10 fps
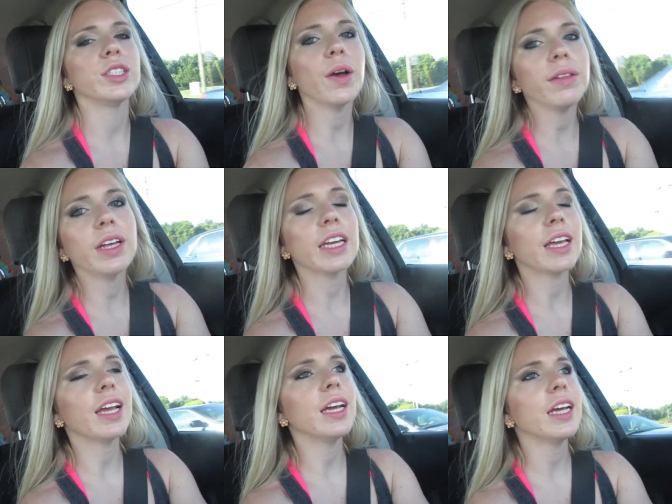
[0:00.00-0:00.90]
So
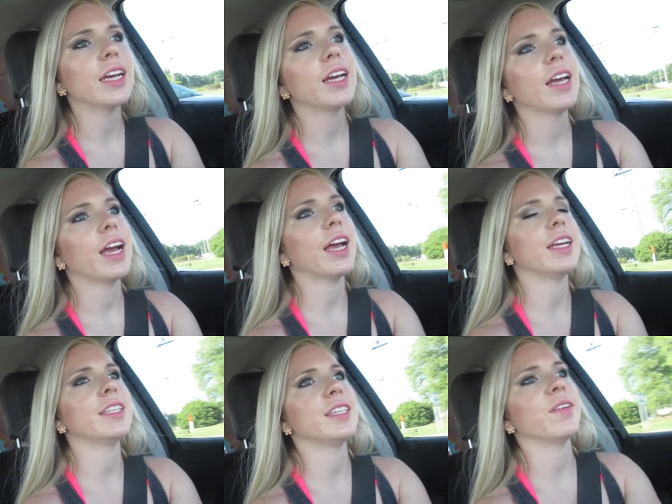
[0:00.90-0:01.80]
lucky.
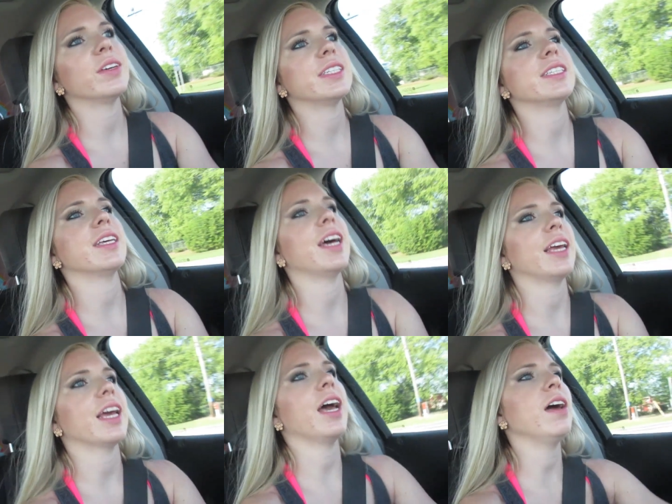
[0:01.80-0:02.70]
And so I was
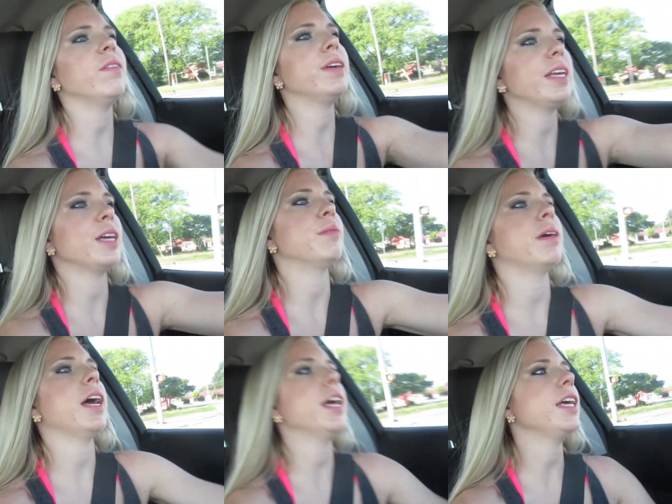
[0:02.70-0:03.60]
like, I don't want to come
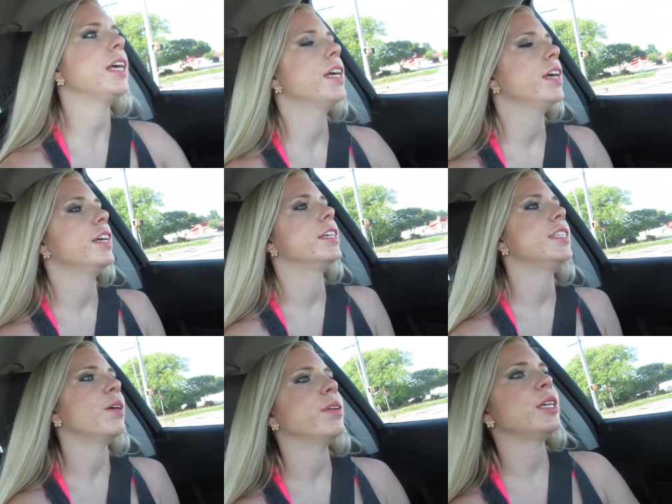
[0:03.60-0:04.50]
by.
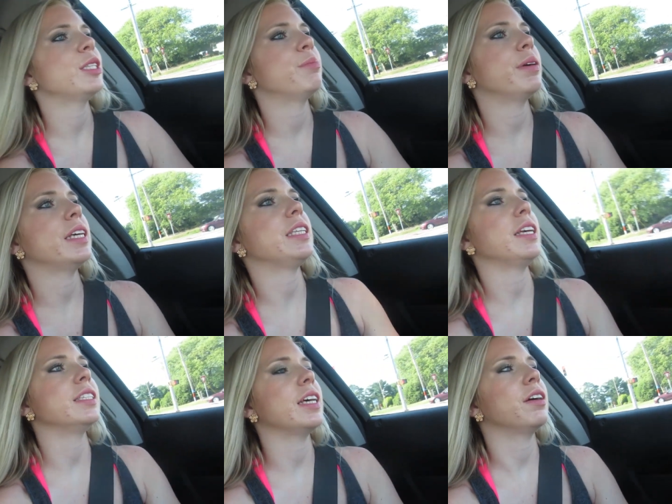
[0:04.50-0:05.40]
So I'm going to surprise
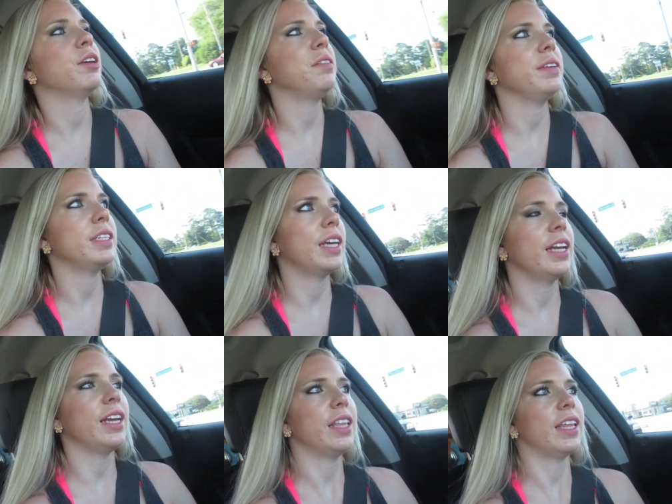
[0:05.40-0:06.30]
Kenzo. I don't know if he said
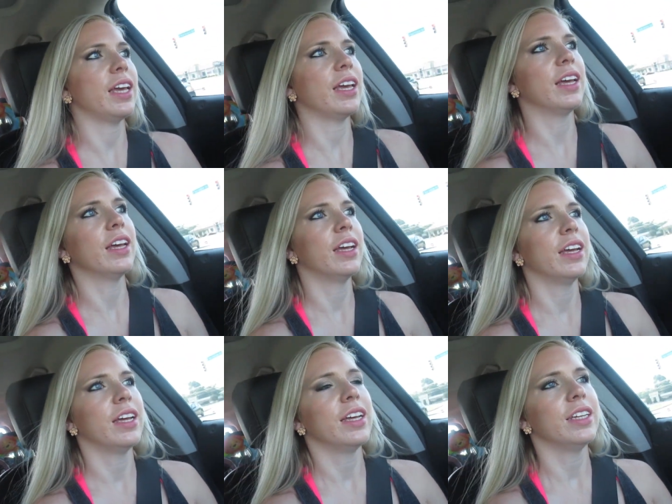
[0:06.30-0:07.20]
anything
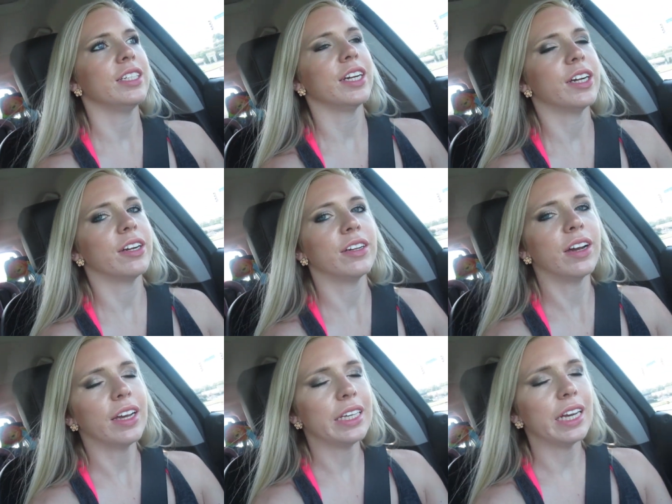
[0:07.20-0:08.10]
to her or
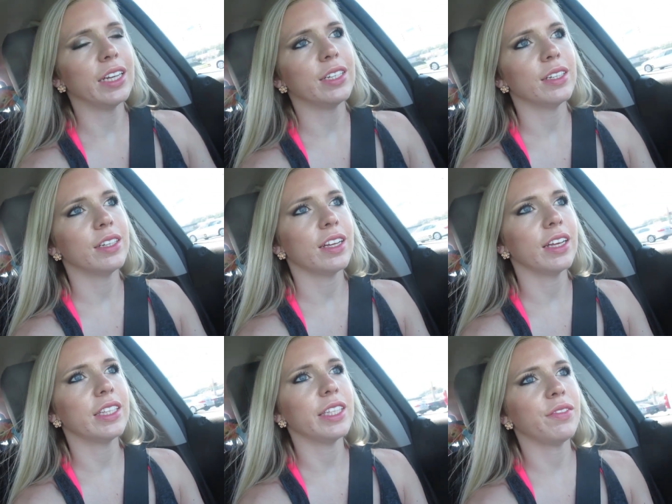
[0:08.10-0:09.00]
not yet.
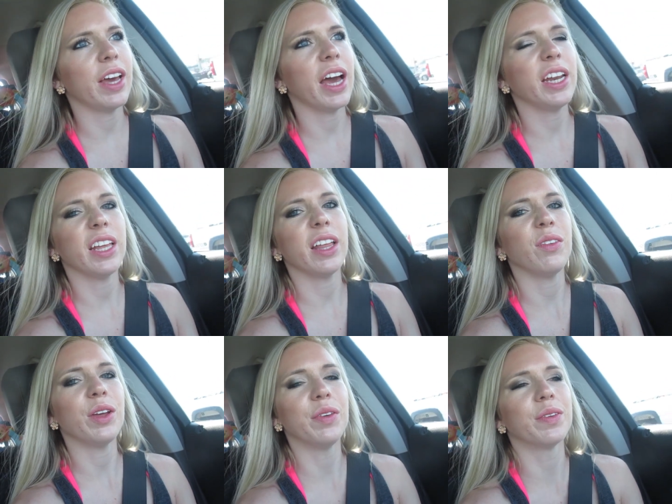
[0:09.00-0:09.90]
And see if they had any
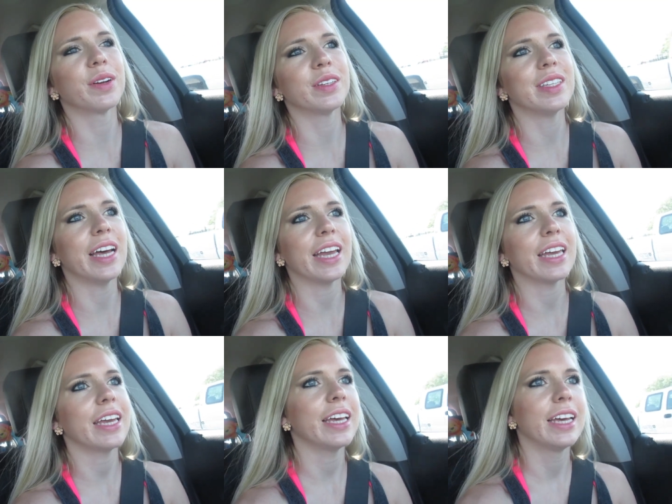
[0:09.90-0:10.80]
leftovers
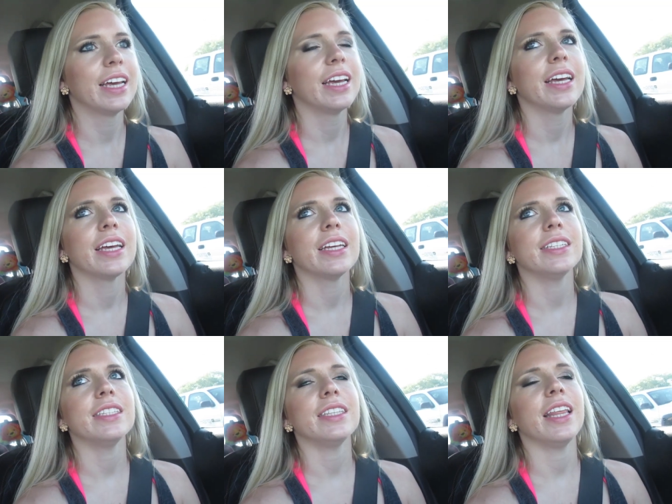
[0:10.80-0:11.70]
like
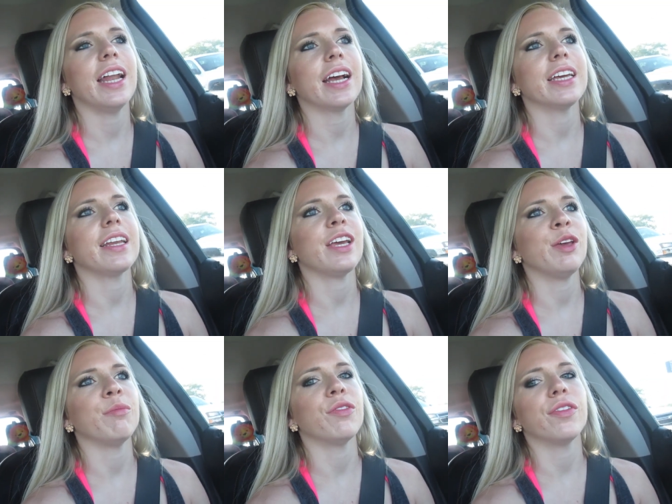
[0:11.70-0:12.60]
that I could
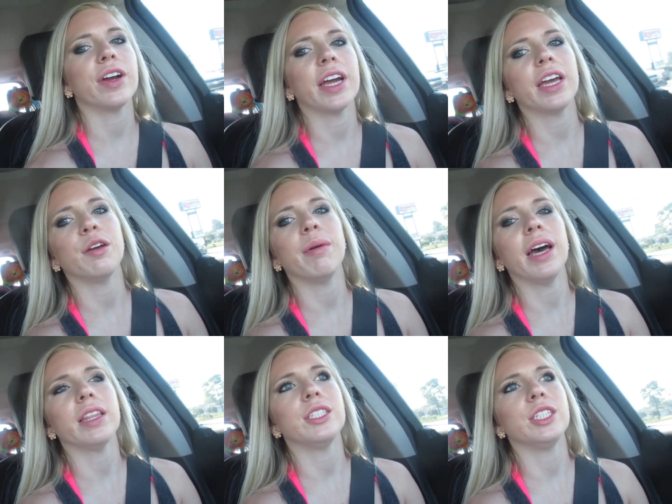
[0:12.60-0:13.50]
eat before I go
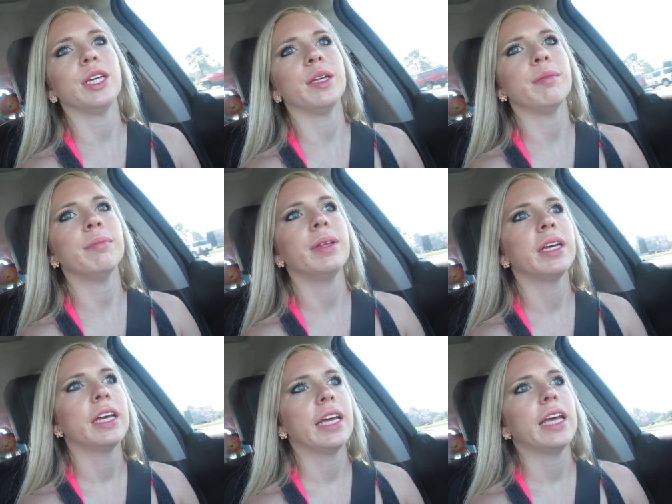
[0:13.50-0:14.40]
by the gym.
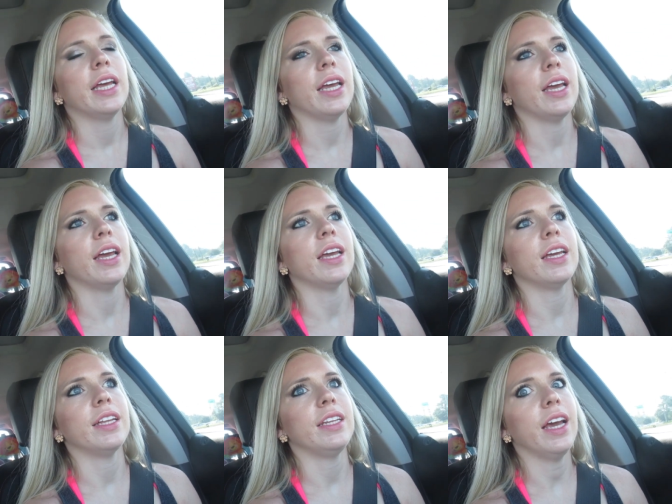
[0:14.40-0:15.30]

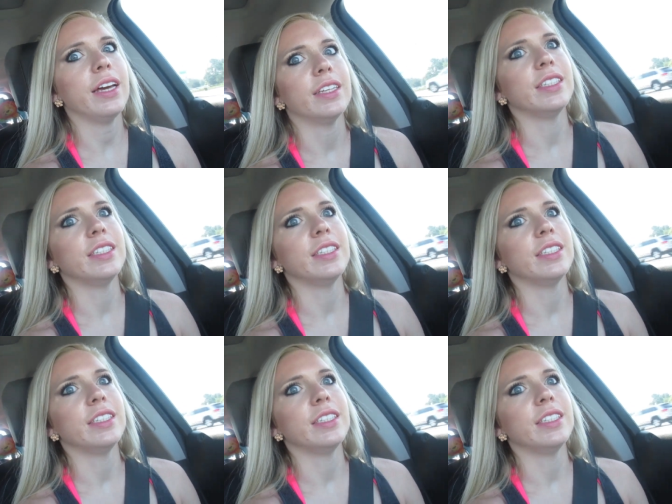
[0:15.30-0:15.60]
And yeah.